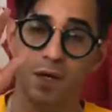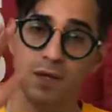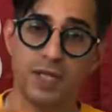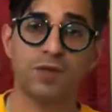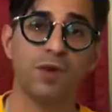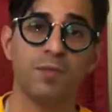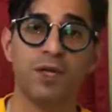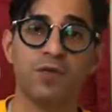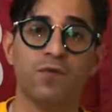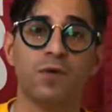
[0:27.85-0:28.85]
that's what I'm
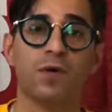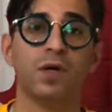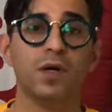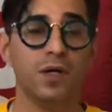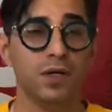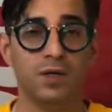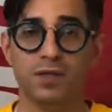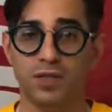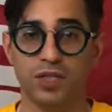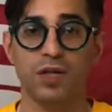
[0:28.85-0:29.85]
here for,
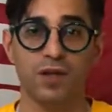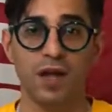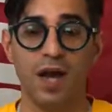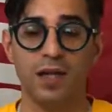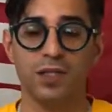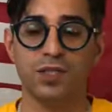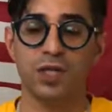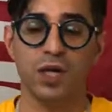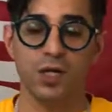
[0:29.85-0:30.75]
to share the knowledge.